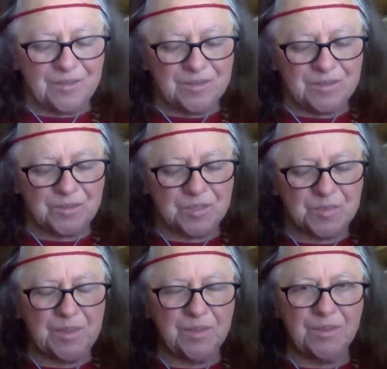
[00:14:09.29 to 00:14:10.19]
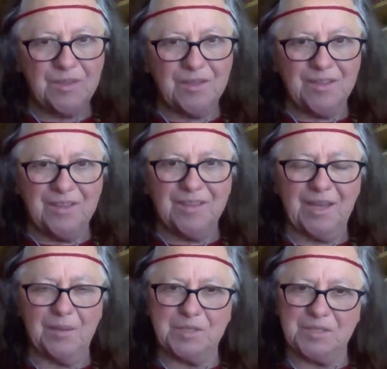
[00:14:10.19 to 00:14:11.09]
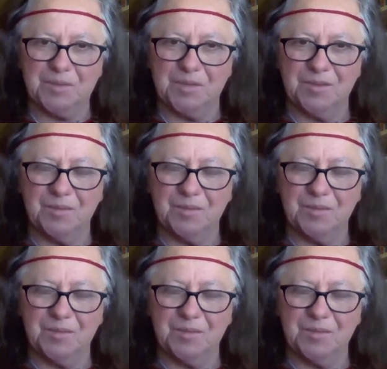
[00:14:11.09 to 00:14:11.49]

so to speak, the atmosphere.